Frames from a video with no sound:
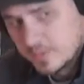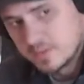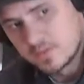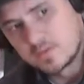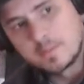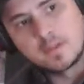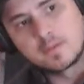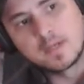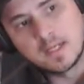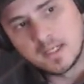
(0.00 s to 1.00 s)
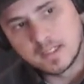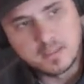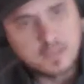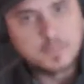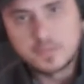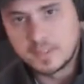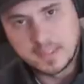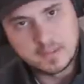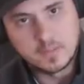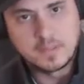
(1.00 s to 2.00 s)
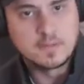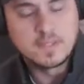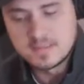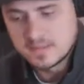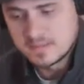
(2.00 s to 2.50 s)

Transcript: do a stream at the Rock or the Parade or whatever, that's the